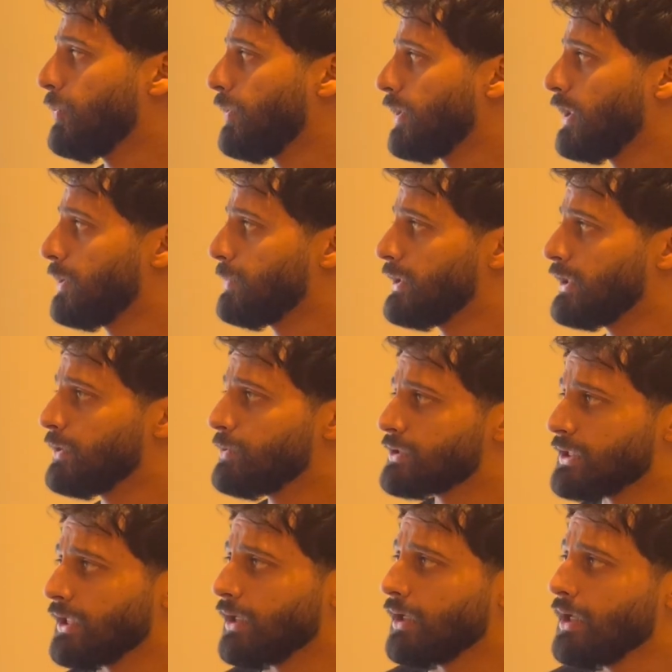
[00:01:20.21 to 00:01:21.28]
we're going to be
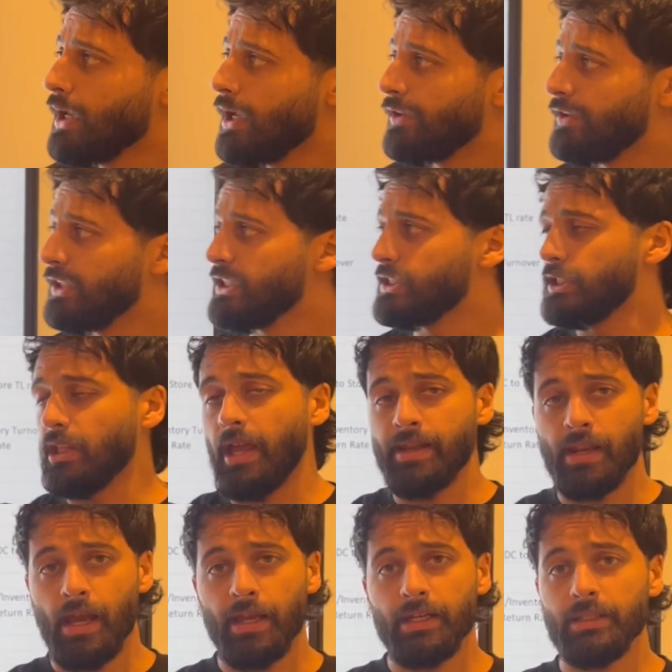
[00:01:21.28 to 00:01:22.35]
using these line
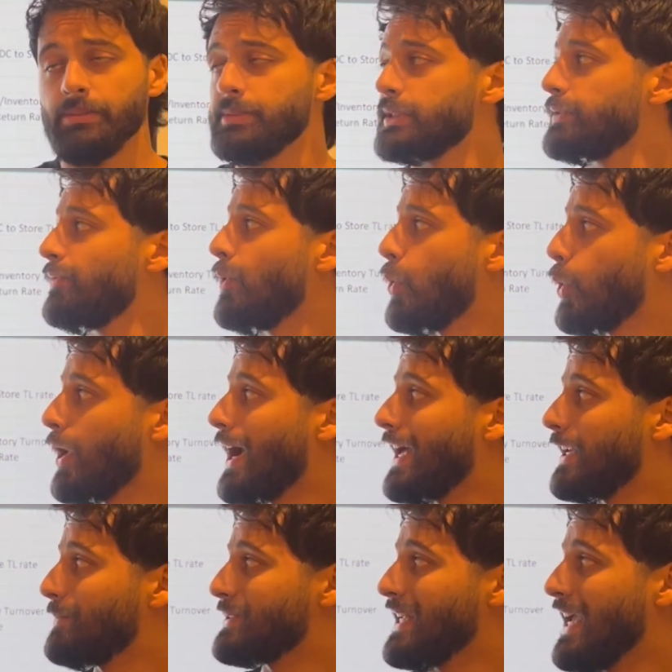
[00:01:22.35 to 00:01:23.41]
items for
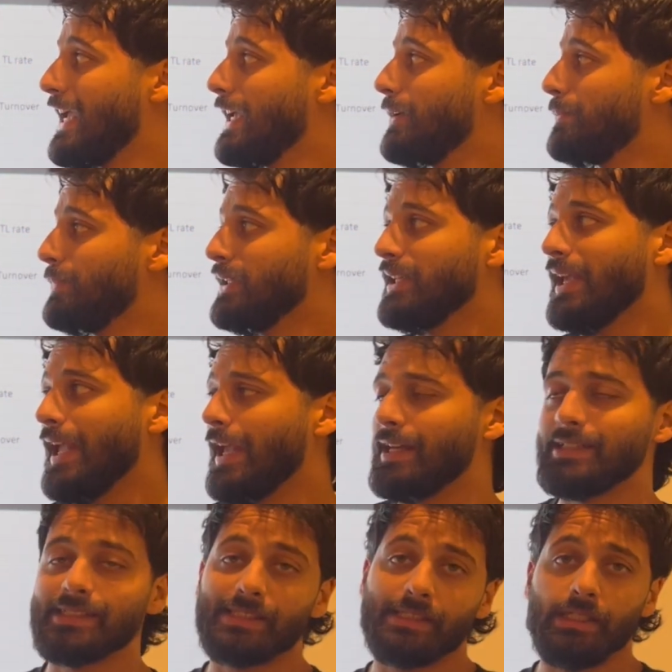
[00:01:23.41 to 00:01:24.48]
items A, B,
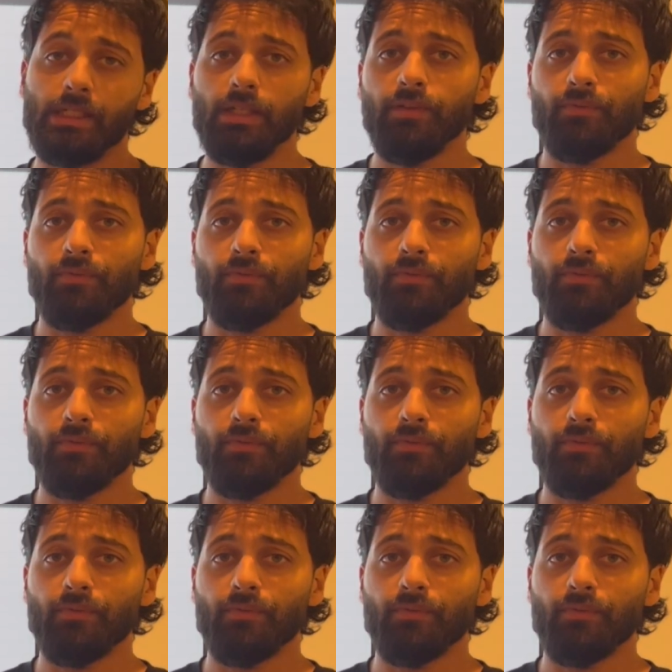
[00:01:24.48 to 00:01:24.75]
and C.